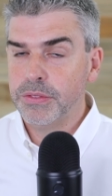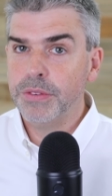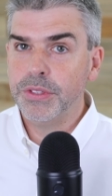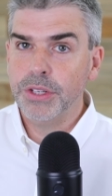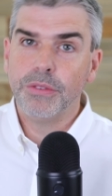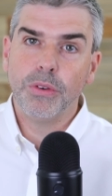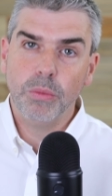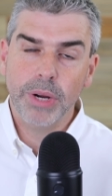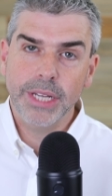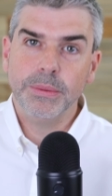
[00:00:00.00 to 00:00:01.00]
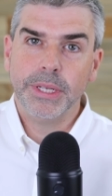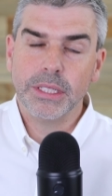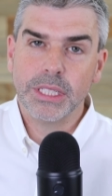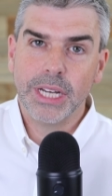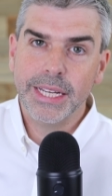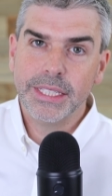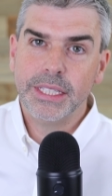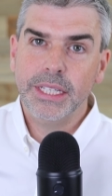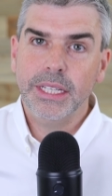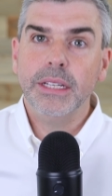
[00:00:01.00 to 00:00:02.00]
50 different ways we could slice
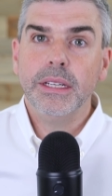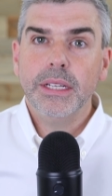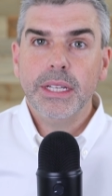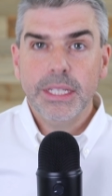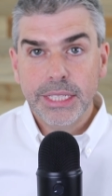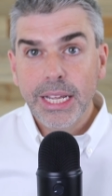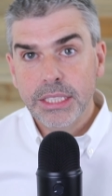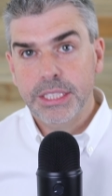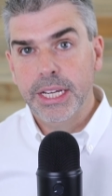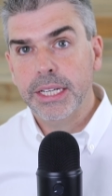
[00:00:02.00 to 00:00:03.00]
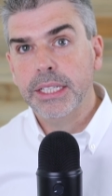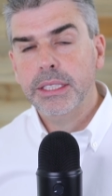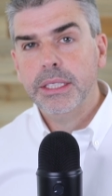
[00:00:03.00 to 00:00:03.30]
the sales data,